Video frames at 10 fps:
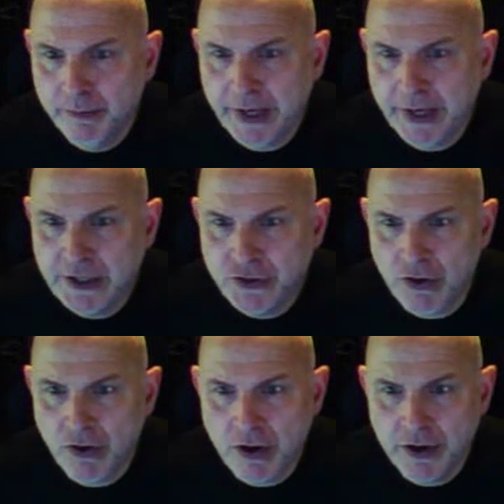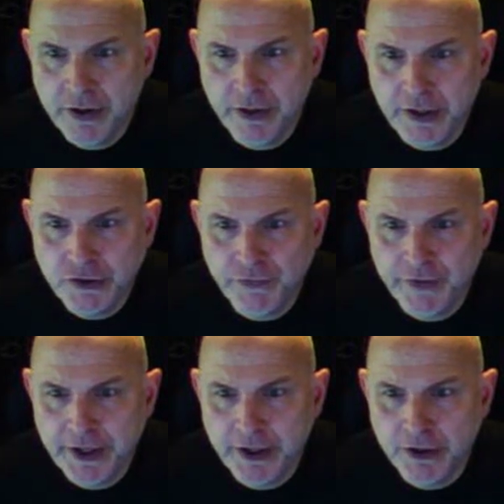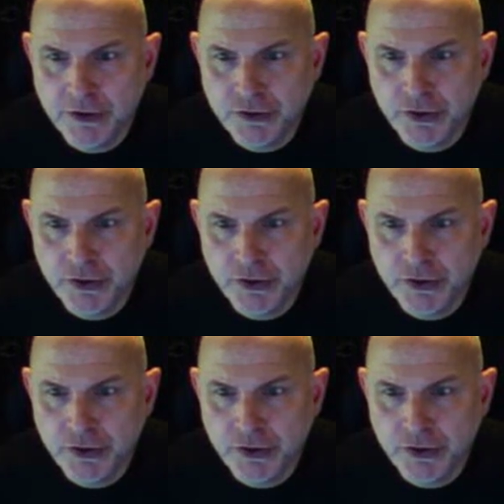based on these figures.